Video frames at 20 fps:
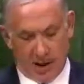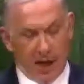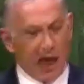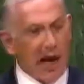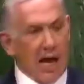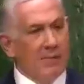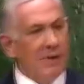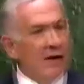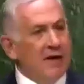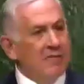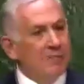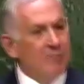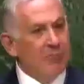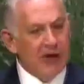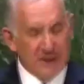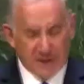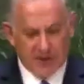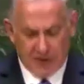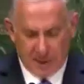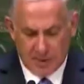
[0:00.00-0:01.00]
I believe
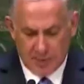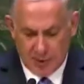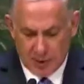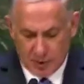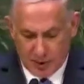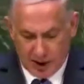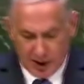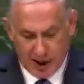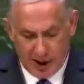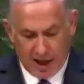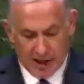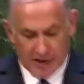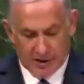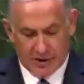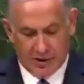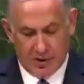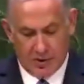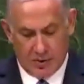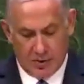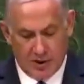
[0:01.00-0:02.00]
peace can be
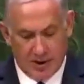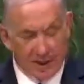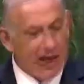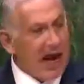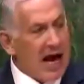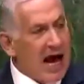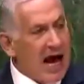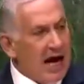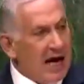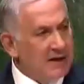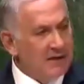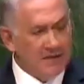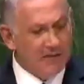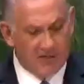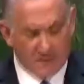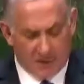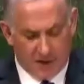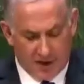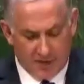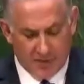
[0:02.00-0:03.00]
realized with the active
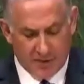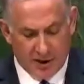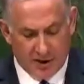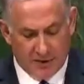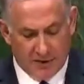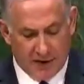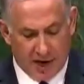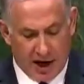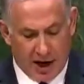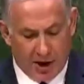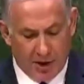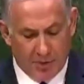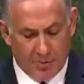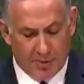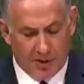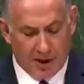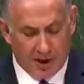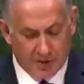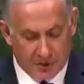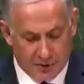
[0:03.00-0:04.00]
involvement of
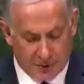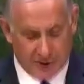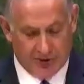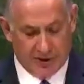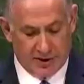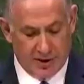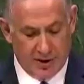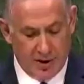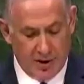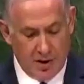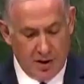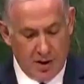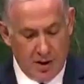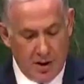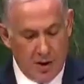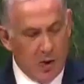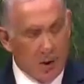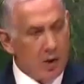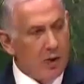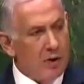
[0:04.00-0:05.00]
Arab countries,
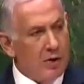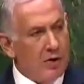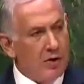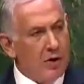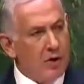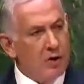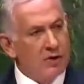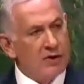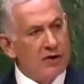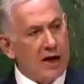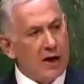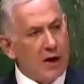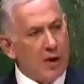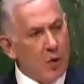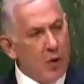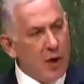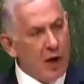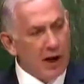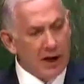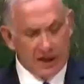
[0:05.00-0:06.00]
those that are
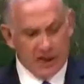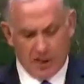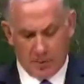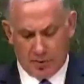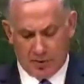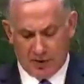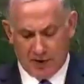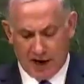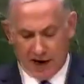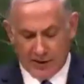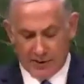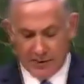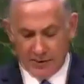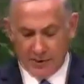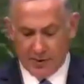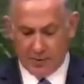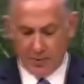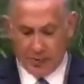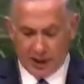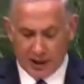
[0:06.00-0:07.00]
willing to provide
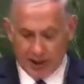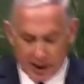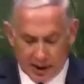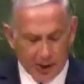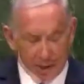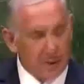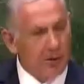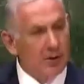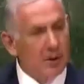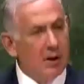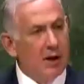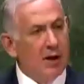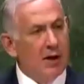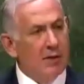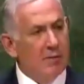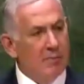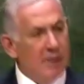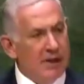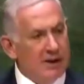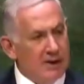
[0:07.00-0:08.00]
political,
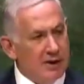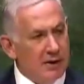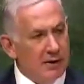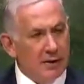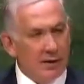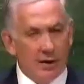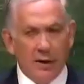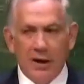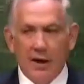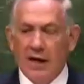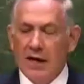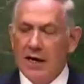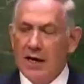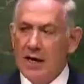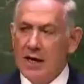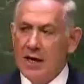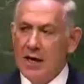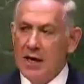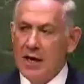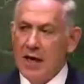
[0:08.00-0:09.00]
material,
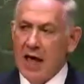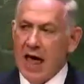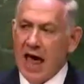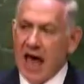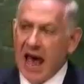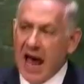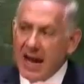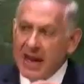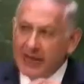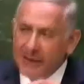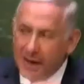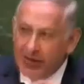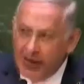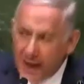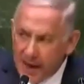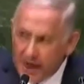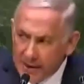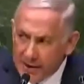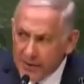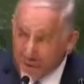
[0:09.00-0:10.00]
and
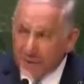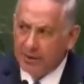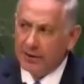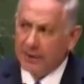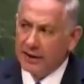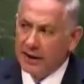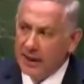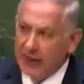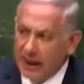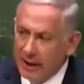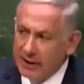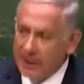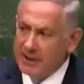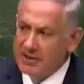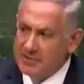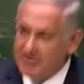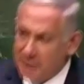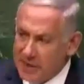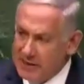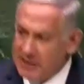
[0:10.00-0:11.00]
other
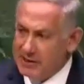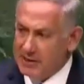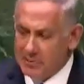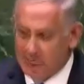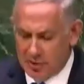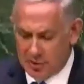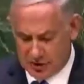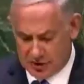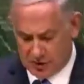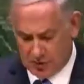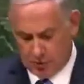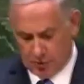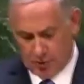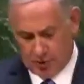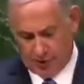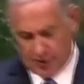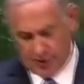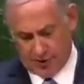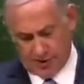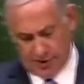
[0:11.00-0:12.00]
indispensable
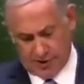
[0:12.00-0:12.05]
support.